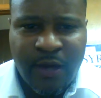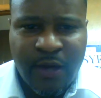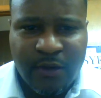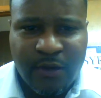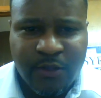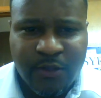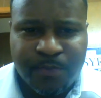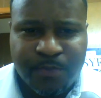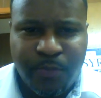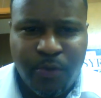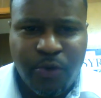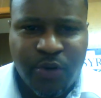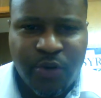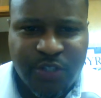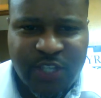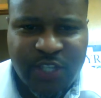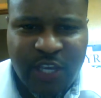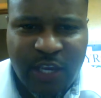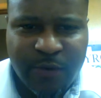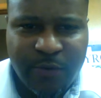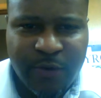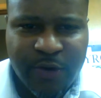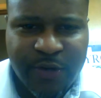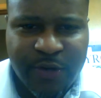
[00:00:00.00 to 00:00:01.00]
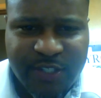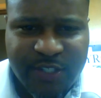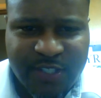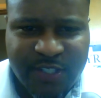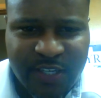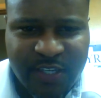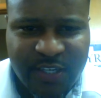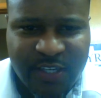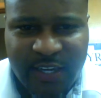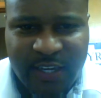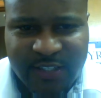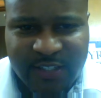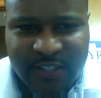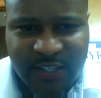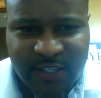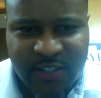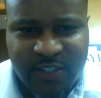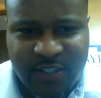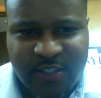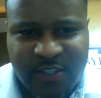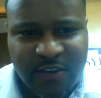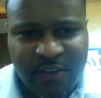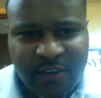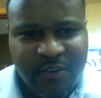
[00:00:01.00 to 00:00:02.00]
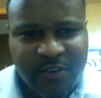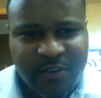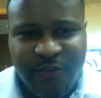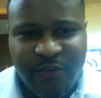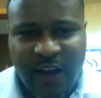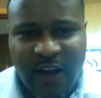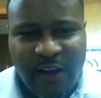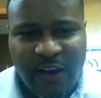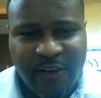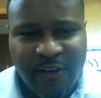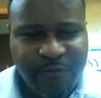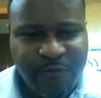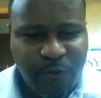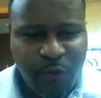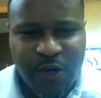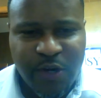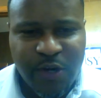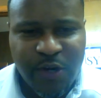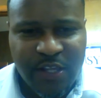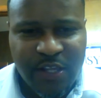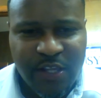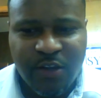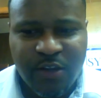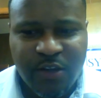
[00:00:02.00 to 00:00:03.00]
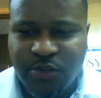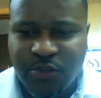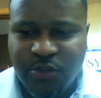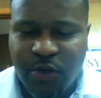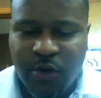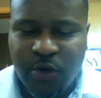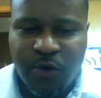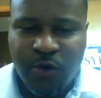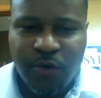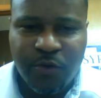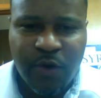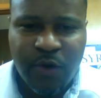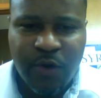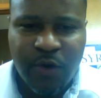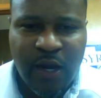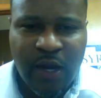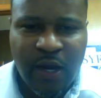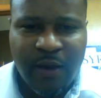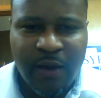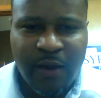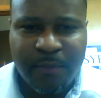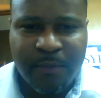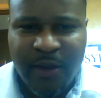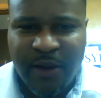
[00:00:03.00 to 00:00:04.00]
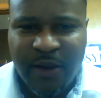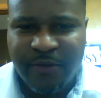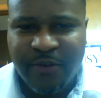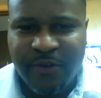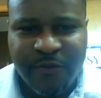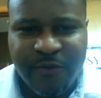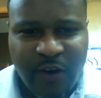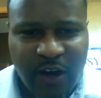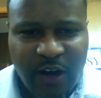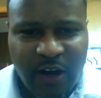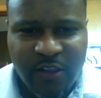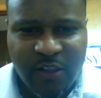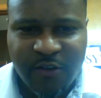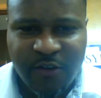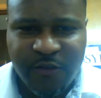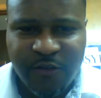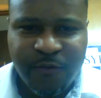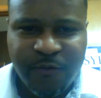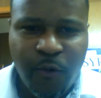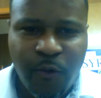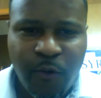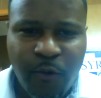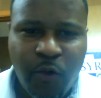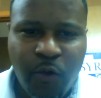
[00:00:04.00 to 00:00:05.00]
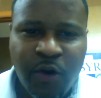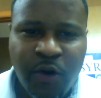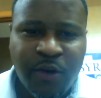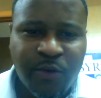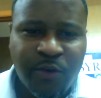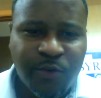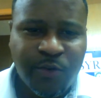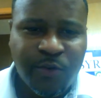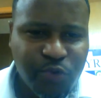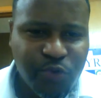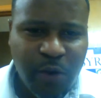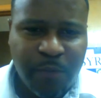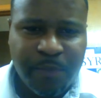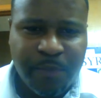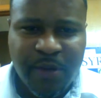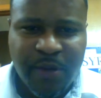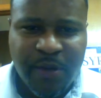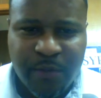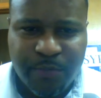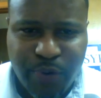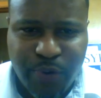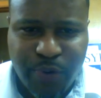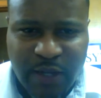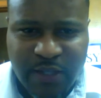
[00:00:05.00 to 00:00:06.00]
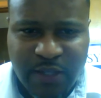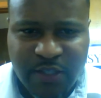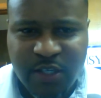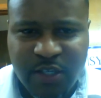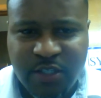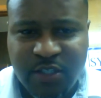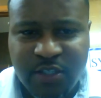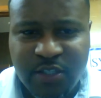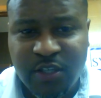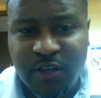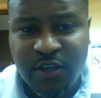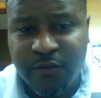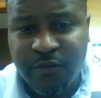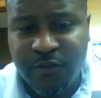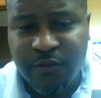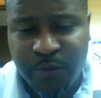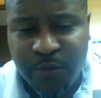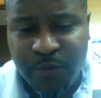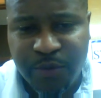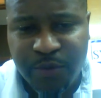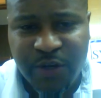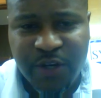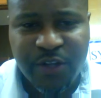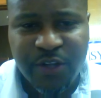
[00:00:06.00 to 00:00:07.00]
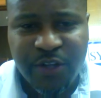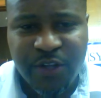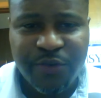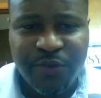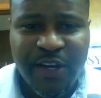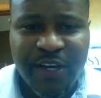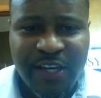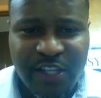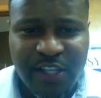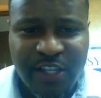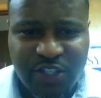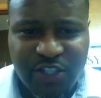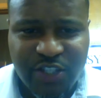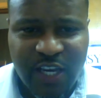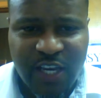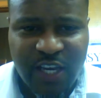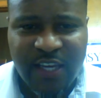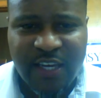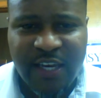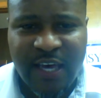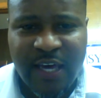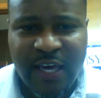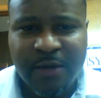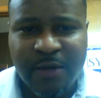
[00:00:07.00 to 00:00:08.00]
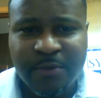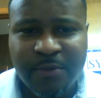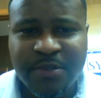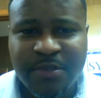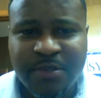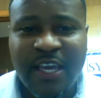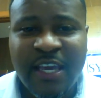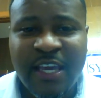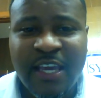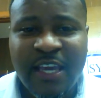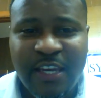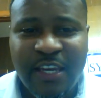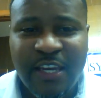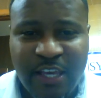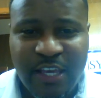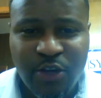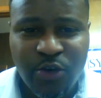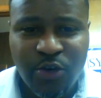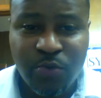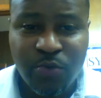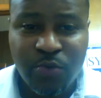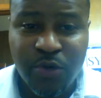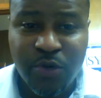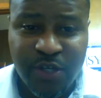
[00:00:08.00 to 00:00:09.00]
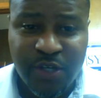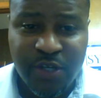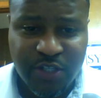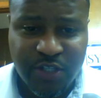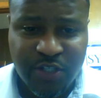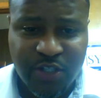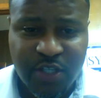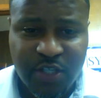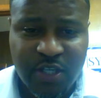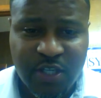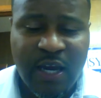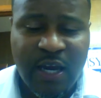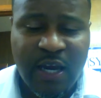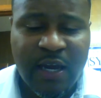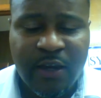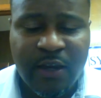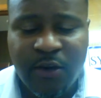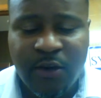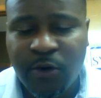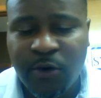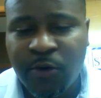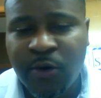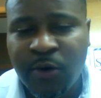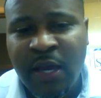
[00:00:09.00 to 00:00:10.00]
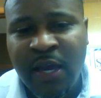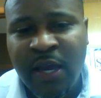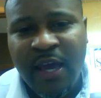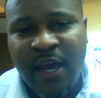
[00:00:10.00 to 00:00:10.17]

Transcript: I was born January 10, 1975, 40 years old, married, father of four, grew up in the projects of Cabrini Green and Jane Addams and Inglewood in Chicago.